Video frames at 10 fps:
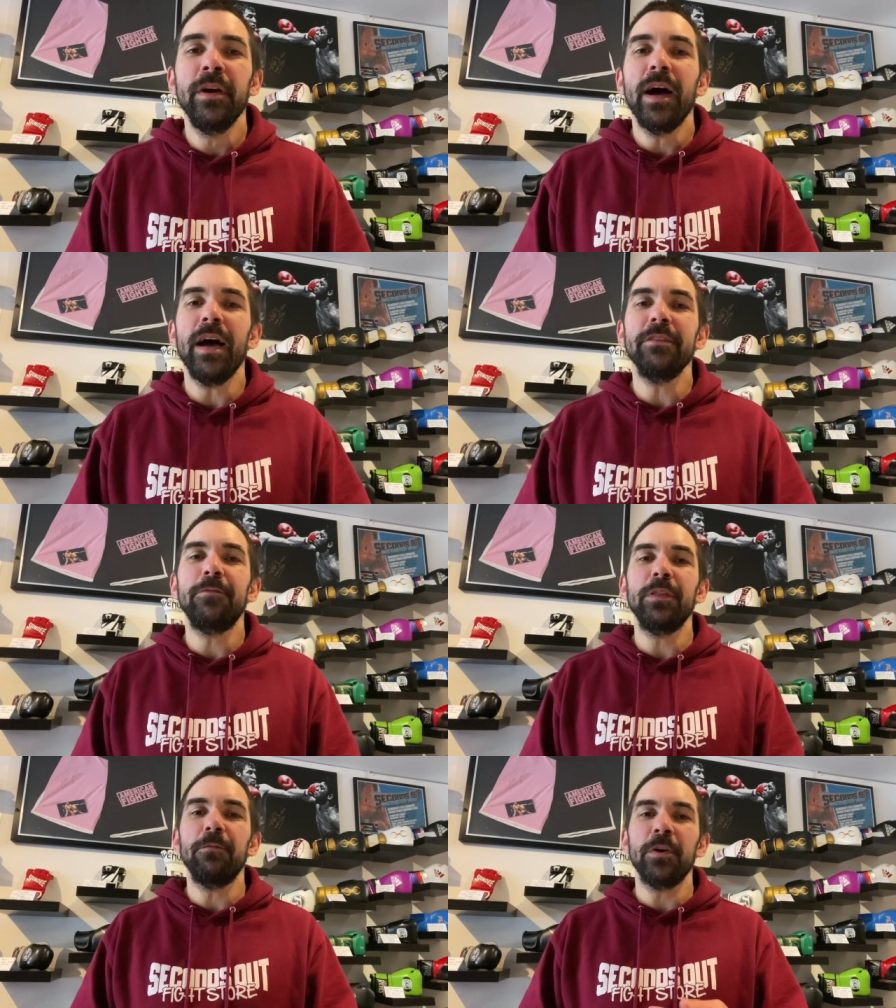And for
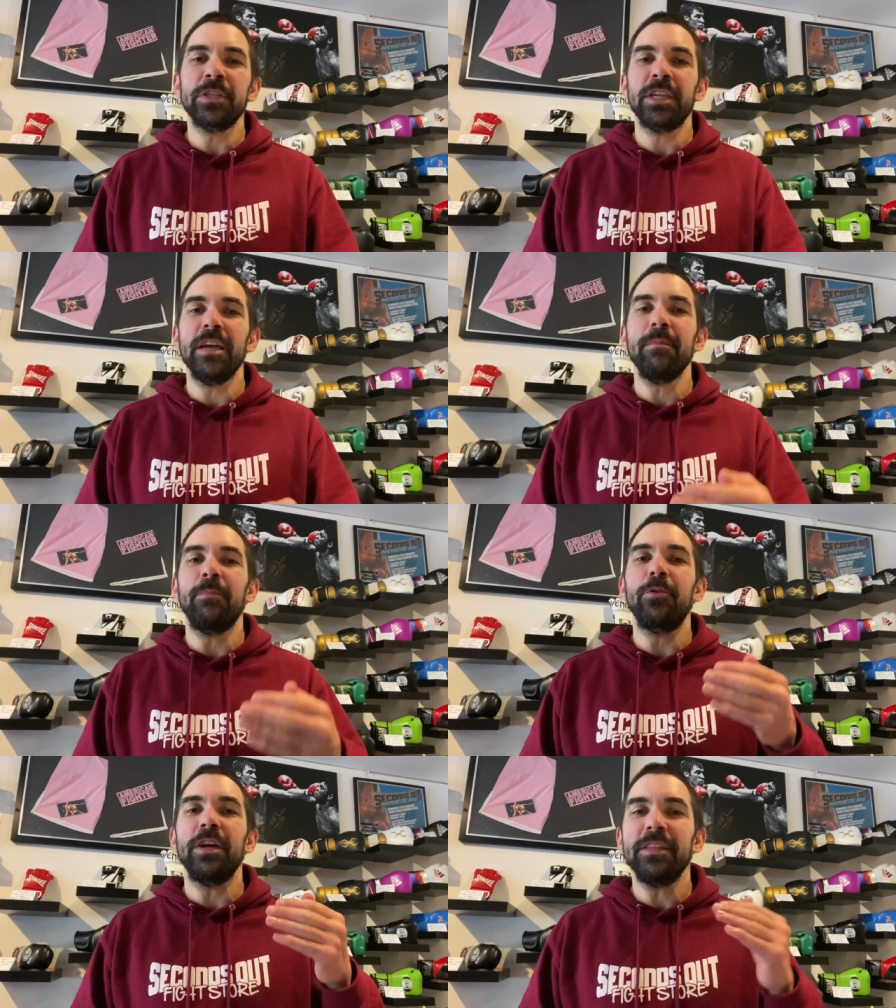the first time, I'm
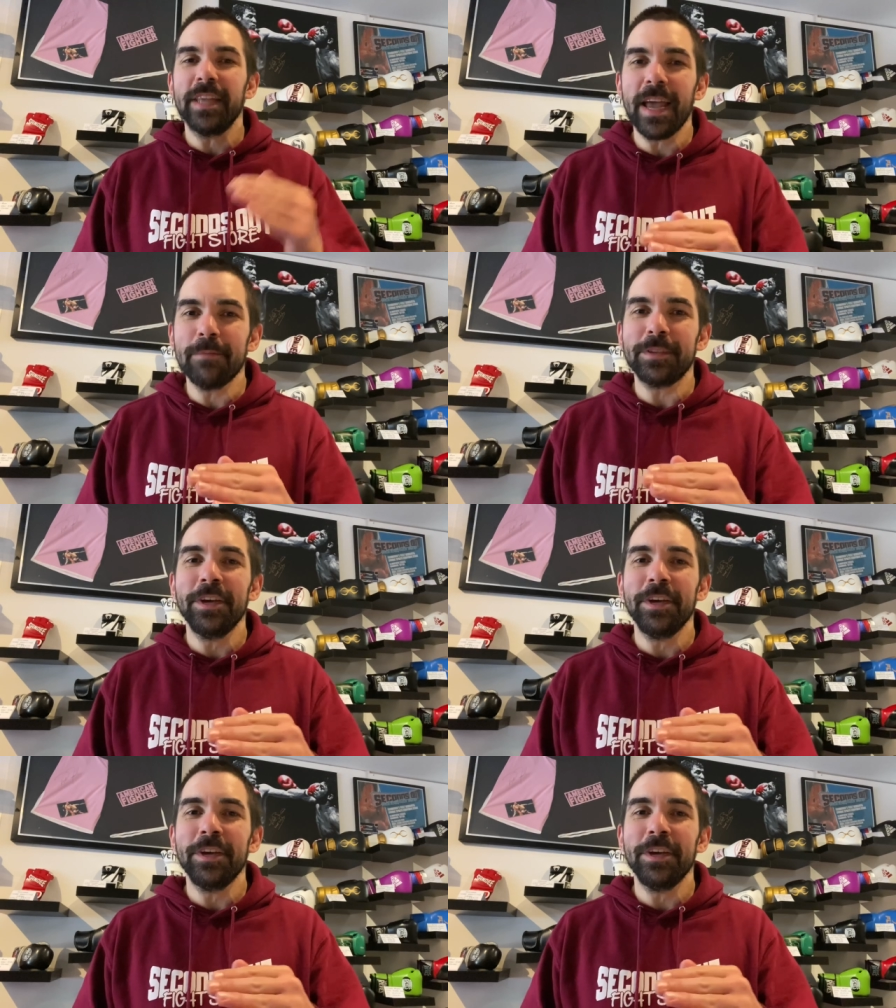going to attempt